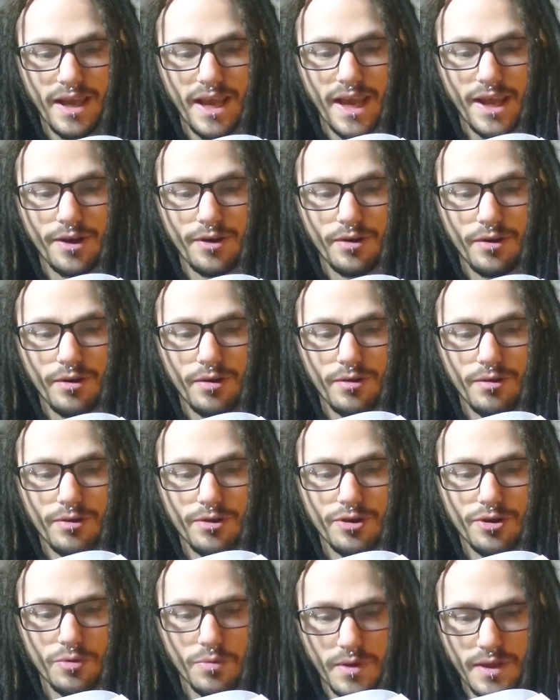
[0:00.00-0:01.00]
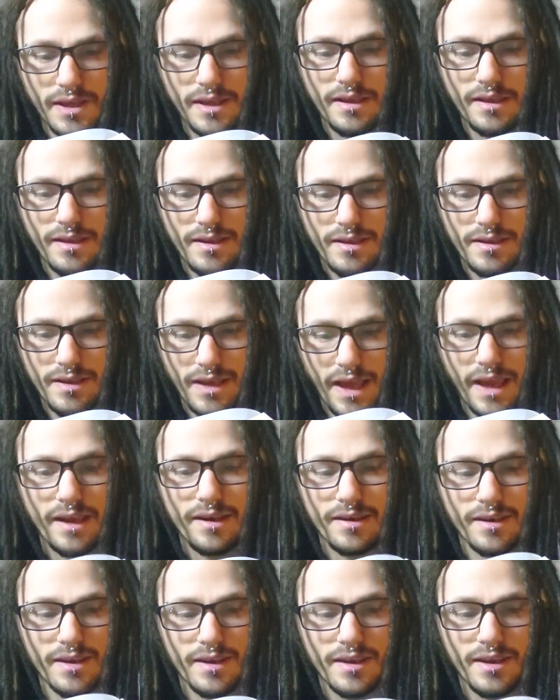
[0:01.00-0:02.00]
and you eat
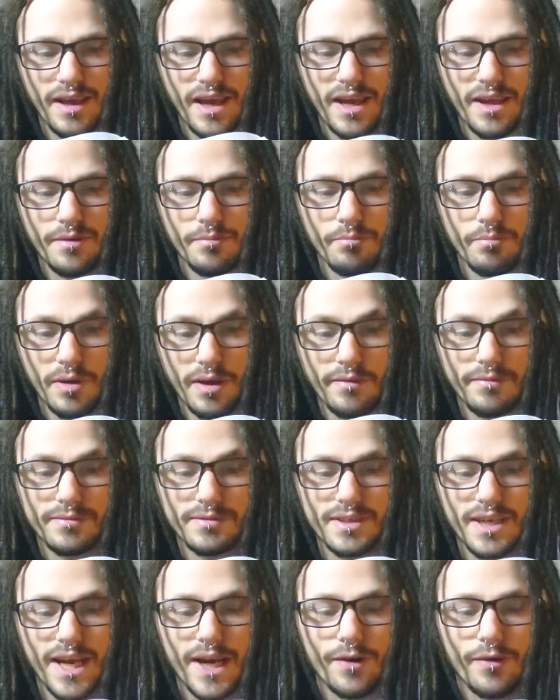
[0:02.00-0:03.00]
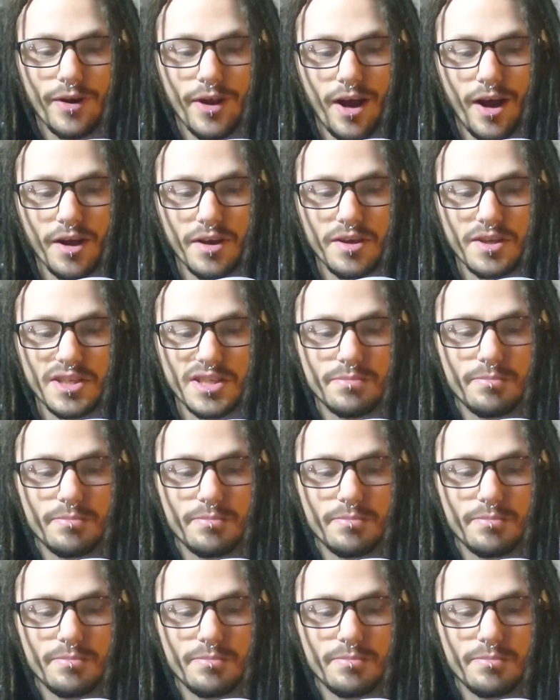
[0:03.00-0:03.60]
candy and beef teriyaki,